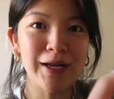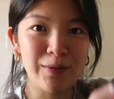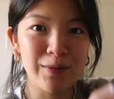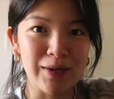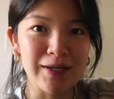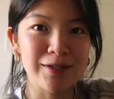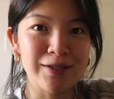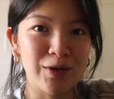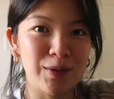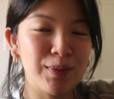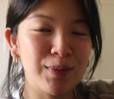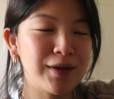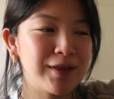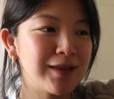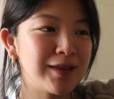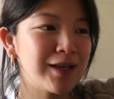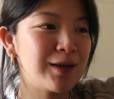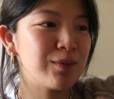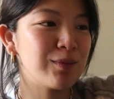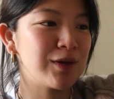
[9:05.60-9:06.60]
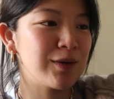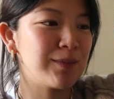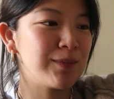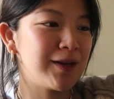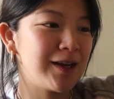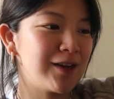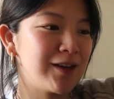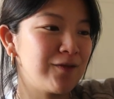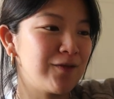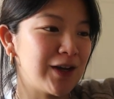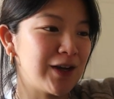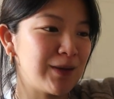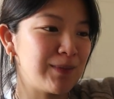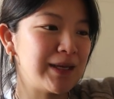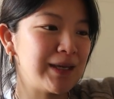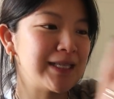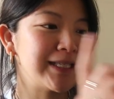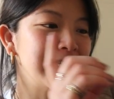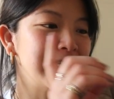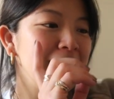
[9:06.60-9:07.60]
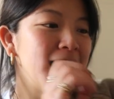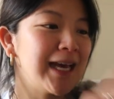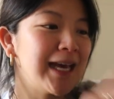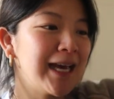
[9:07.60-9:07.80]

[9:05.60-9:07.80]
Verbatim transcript: Anyway, so I put the prenatal vitamins